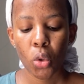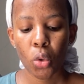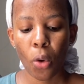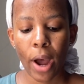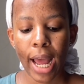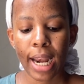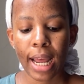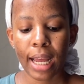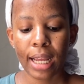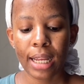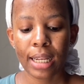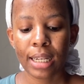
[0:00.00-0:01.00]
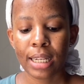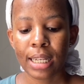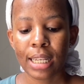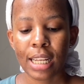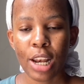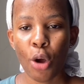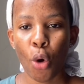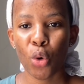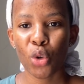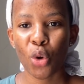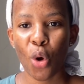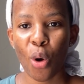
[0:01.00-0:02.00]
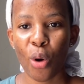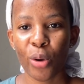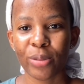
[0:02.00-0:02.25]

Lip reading: Joanna Lekhutko.